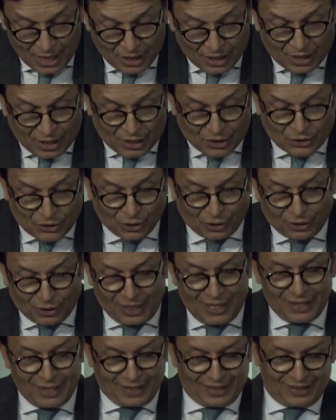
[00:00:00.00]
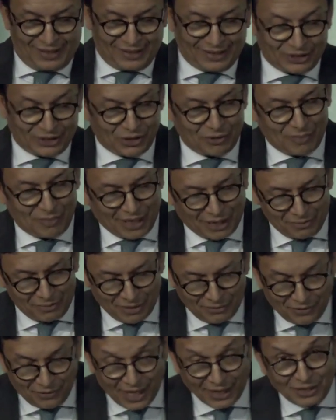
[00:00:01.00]
So it reminds me, in
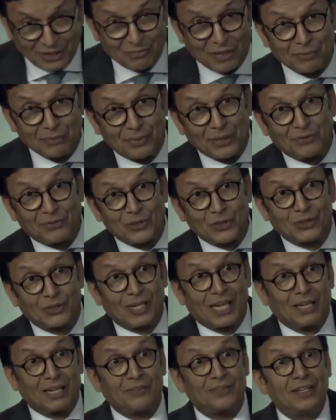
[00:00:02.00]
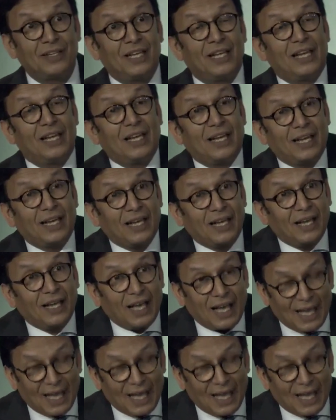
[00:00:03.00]
fact, in my previous life, I